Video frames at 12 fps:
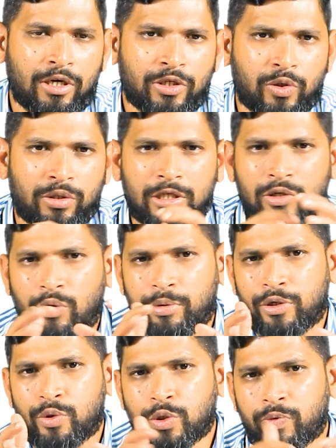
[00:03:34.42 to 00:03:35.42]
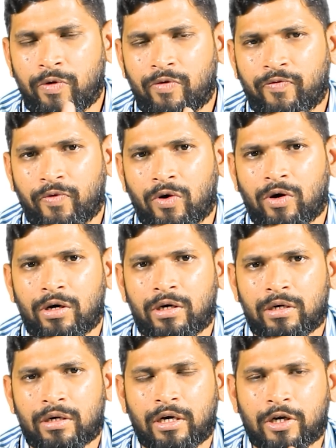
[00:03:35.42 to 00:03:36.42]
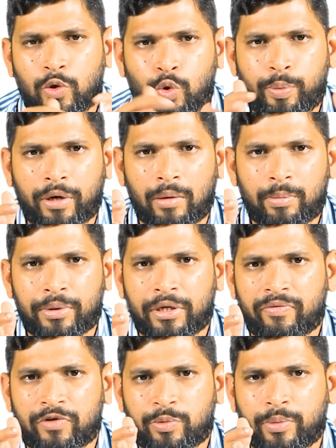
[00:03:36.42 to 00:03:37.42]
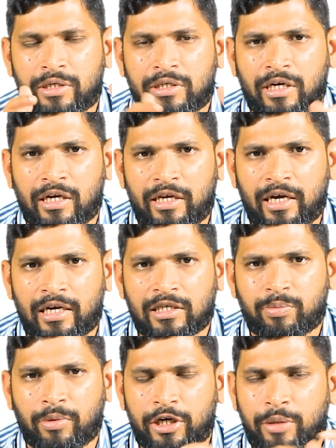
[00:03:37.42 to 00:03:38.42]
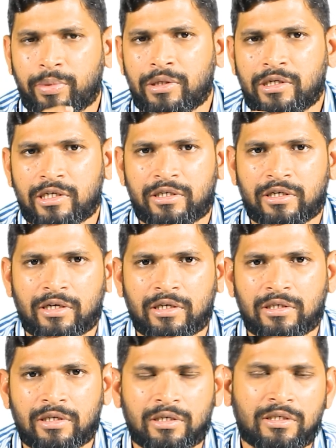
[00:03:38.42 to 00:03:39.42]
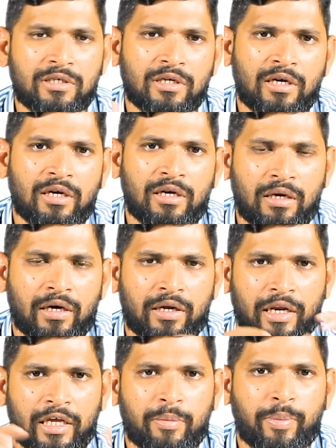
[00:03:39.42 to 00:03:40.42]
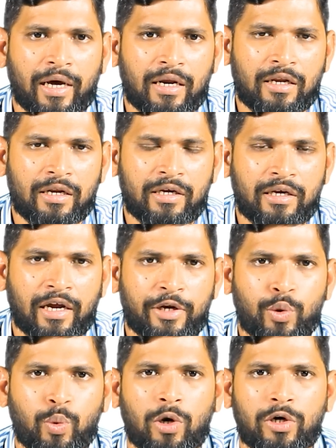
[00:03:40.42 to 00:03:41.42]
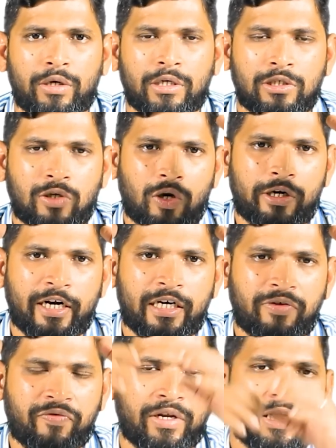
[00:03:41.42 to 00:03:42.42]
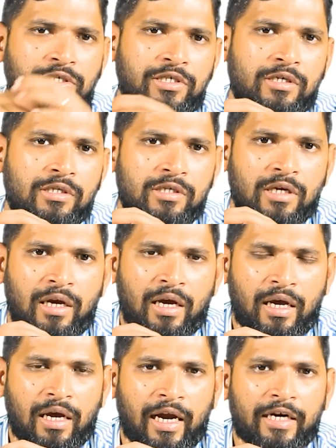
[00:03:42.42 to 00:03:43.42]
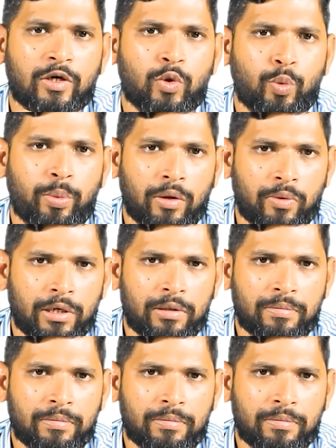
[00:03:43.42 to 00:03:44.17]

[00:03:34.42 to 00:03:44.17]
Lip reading: So this will be useful for a group company which basically has multiple sister concerns running parallelly, and you want to consolidate the financials at a group level.